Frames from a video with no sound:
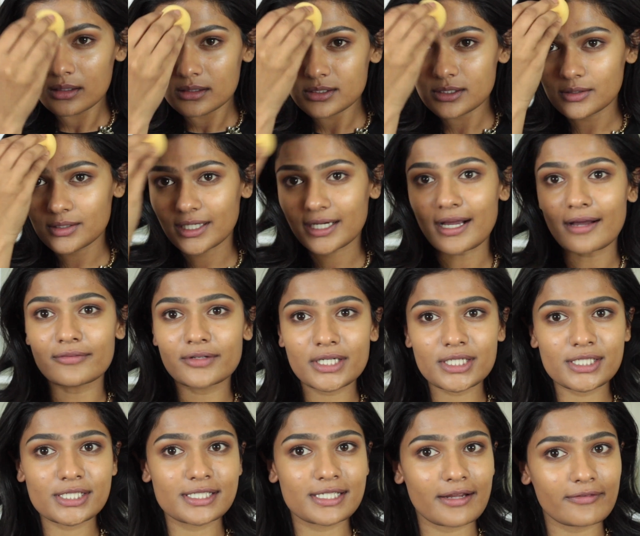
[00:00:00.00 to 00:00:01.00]
So the
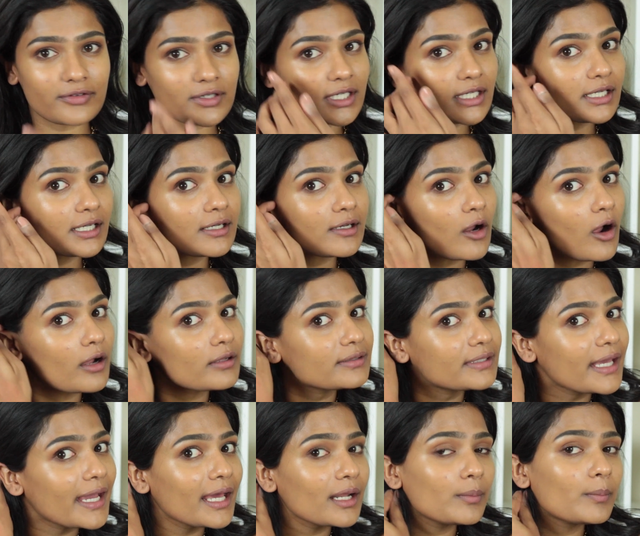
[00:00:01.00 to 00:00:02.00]
coverage is definitely
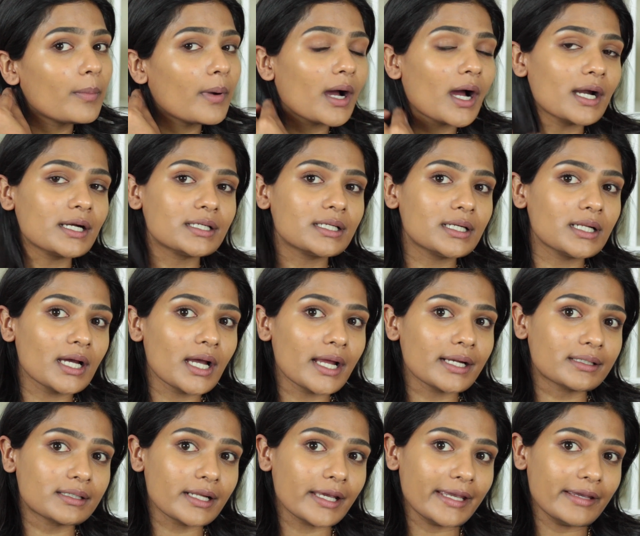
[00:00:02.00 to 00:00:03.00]
not there, but
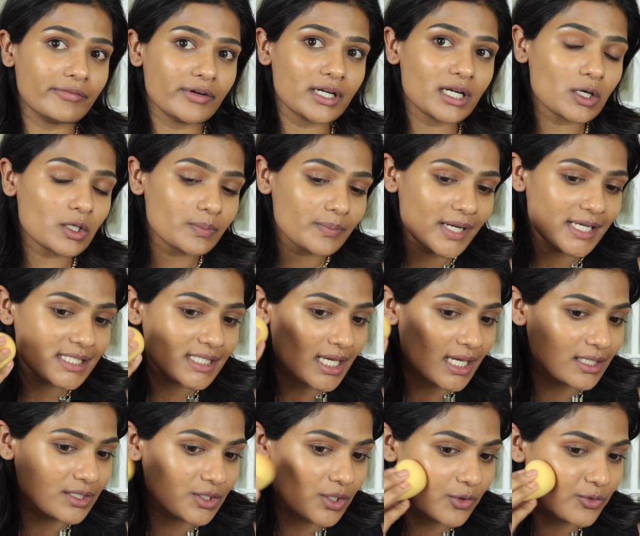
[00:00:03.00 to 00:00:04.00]
it evened out my
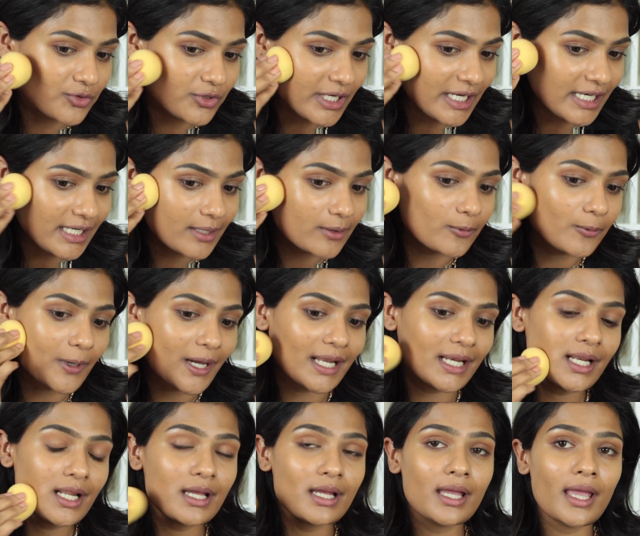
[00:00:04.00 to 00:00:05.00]
skin tone really
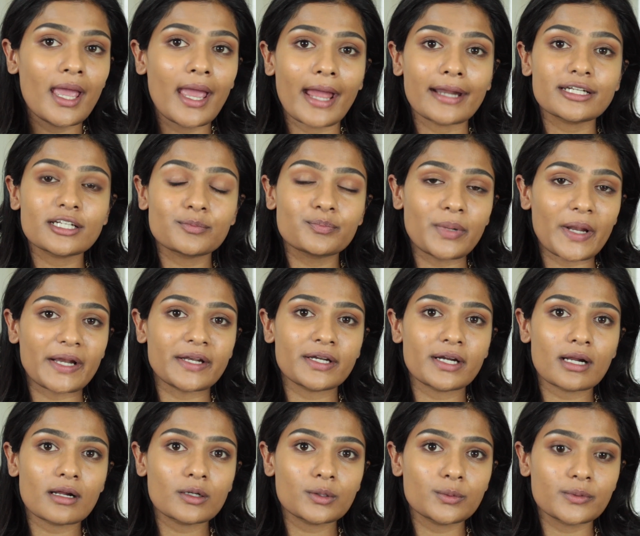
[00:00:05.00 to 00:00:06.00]
well. And it
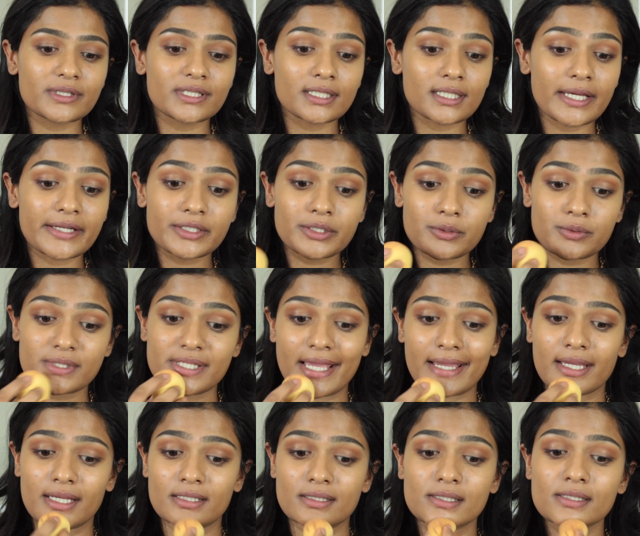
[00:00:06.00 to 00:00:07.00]
blended out within like 2
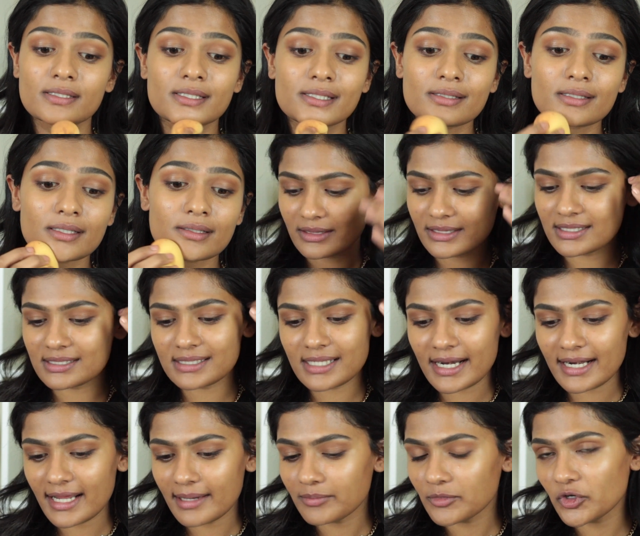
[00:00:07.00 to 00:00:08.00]
seconds. On this
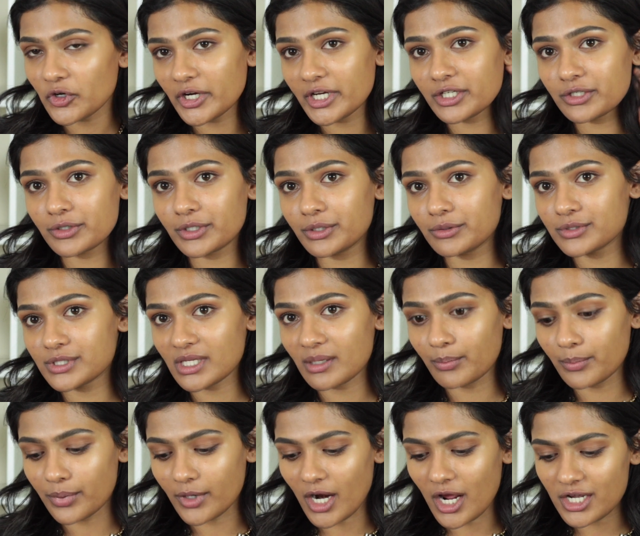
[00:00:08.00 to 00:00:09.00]
side, I'm going to use
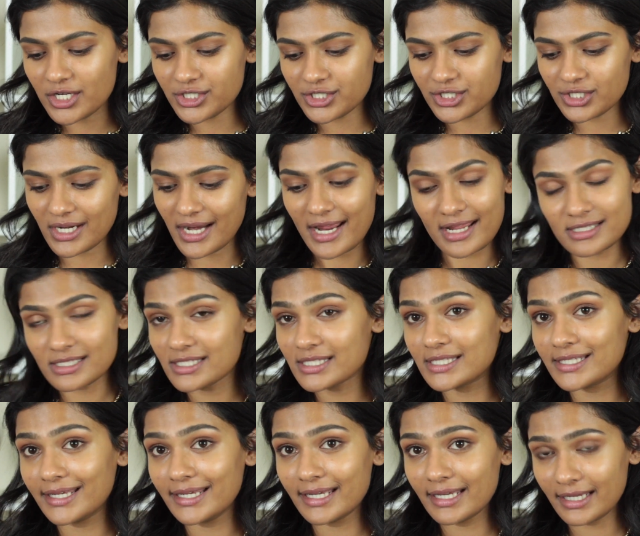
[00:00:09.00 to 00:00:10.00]
a brush and
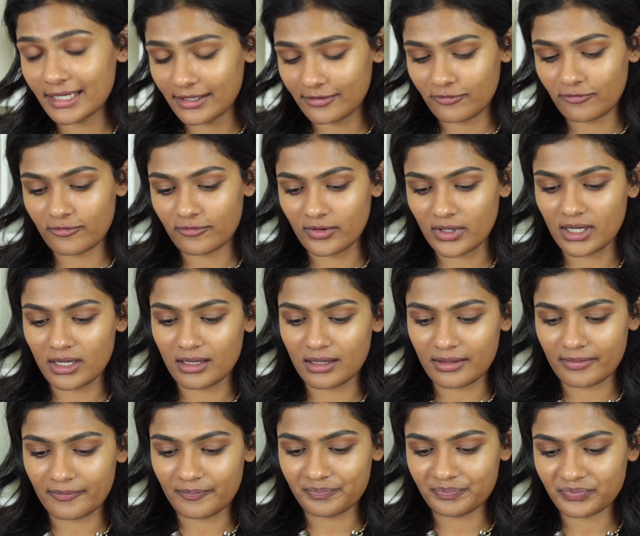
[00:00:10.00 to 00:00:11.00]
see if
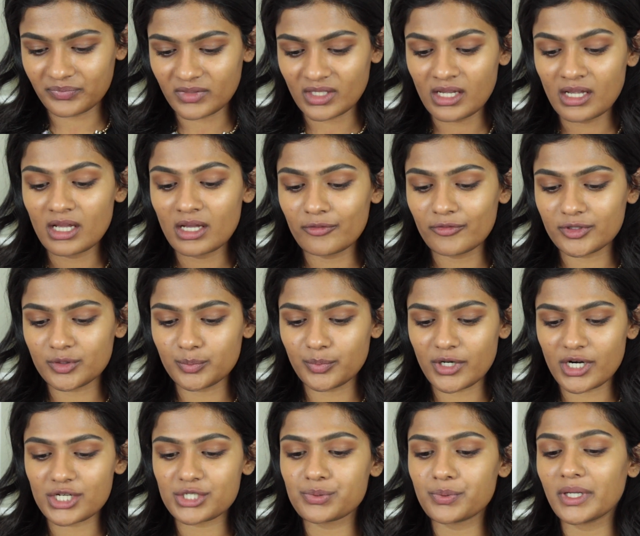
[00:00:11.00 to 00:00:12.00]
with
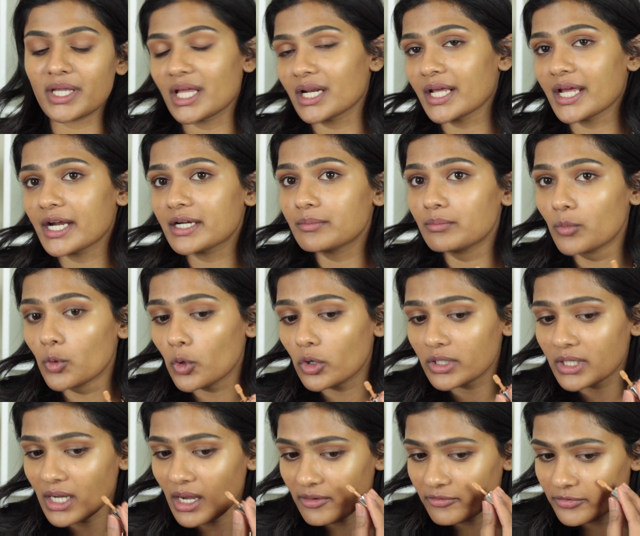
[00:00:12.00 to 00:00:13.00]
brush we can get
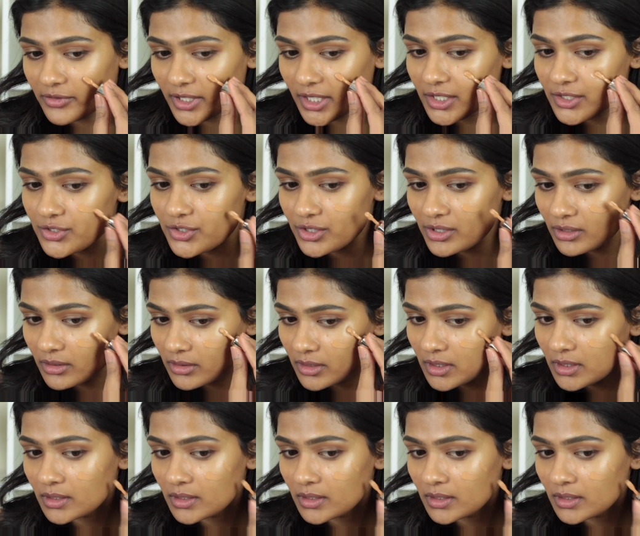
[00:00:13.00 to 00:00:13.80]
more coverage.